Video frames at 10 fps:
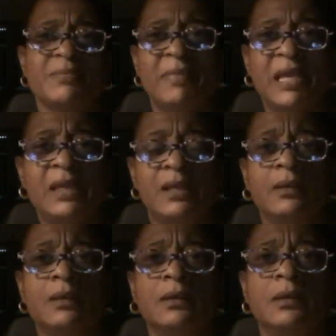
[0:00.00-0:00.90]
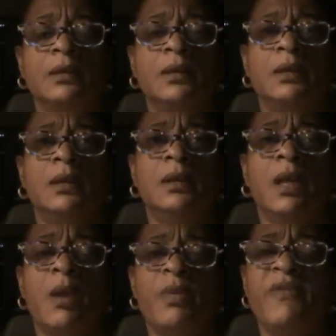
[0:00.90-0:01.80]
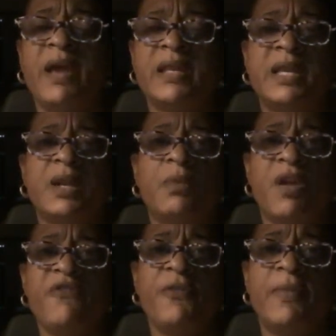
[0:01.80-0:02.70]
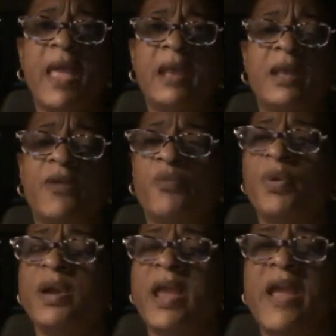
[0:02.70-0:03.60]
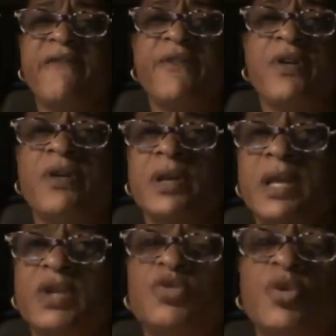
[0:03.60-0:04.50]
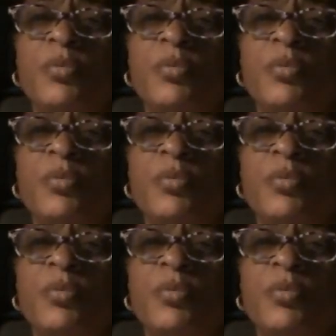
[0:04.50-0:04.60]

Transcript: mean. And we've got to get away from that. If we're ever going to get to a